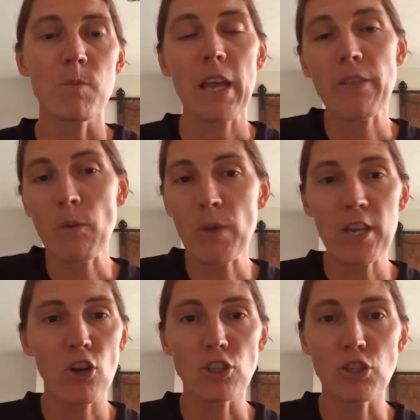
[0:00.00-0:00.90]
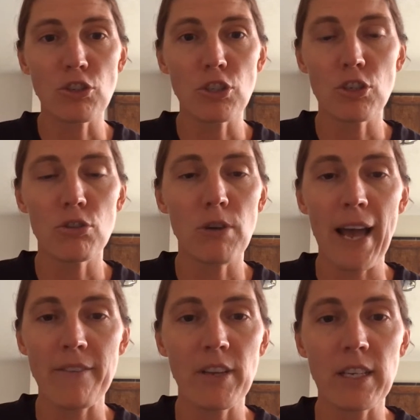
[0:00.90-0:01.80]
And then we can also do
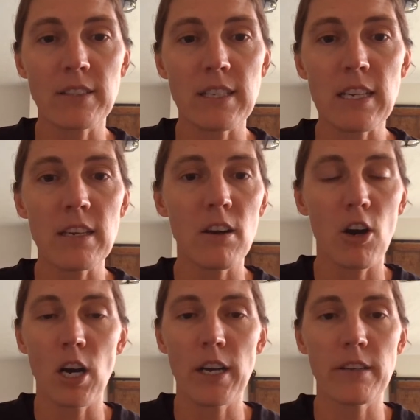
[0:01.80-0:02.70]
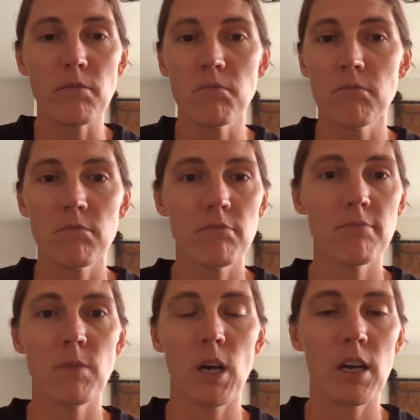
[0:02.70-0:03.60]
advocacy on,
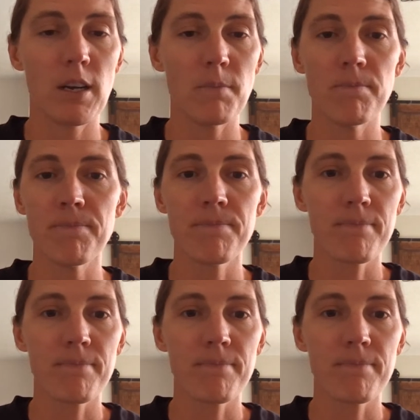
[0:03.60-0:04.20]
um,